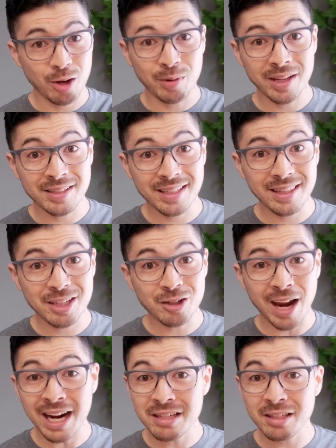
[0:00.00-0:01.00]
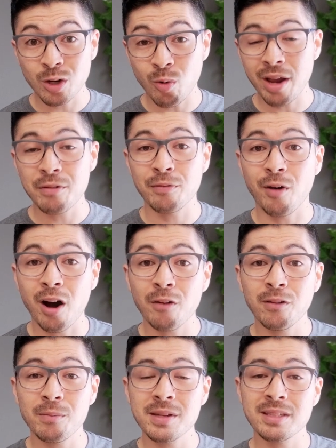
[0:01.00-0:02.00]
We can see that you're actually quite far
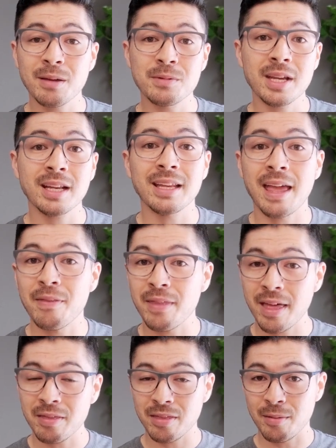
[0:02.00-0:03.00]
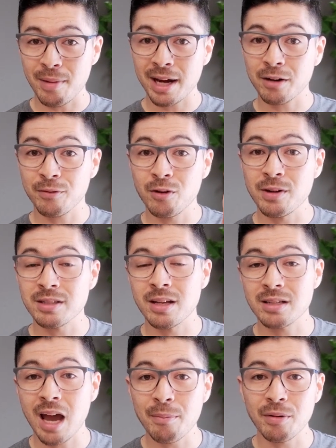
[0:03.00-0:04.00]
from the subject and that the microphone is on
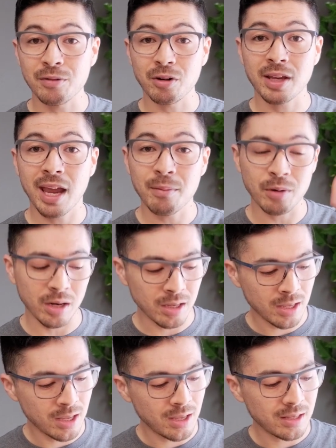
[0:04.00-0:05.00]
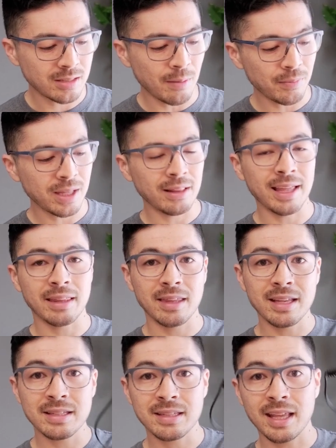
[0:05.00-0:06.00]
top of your camera. Something like
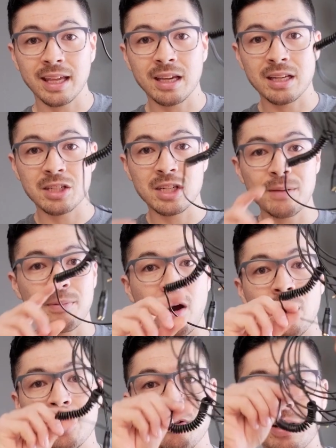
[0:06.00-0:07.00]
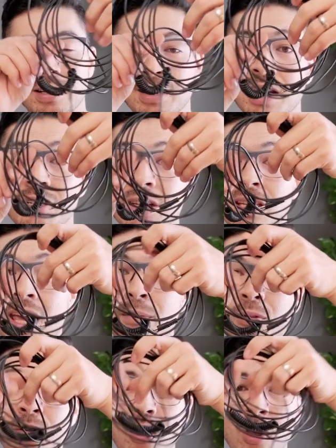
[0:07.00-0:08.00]
this, like a cheap audio extension cable,